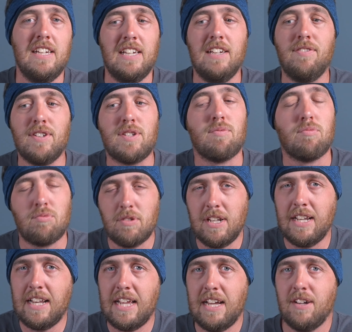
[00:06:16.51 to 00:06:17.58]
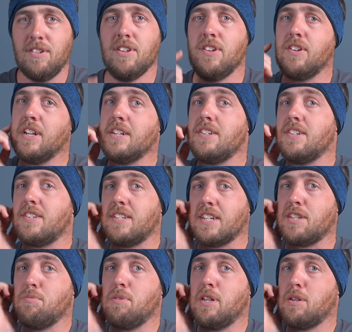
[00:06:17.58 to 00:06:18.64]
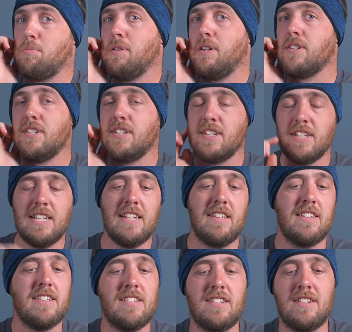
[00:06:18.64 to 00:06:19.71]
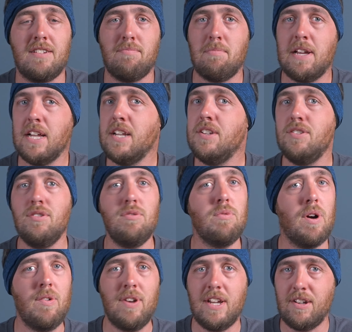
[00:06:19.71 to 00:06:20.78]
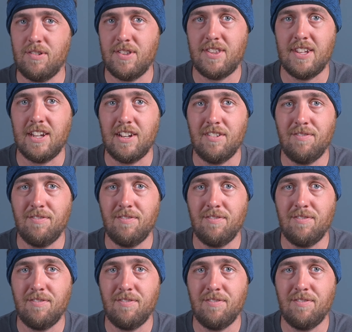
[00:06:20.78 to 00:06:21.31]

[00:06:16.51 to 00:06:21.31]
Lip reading: If it's really loud, you can actually stick some earplugs underneath this and you won't hear a thing.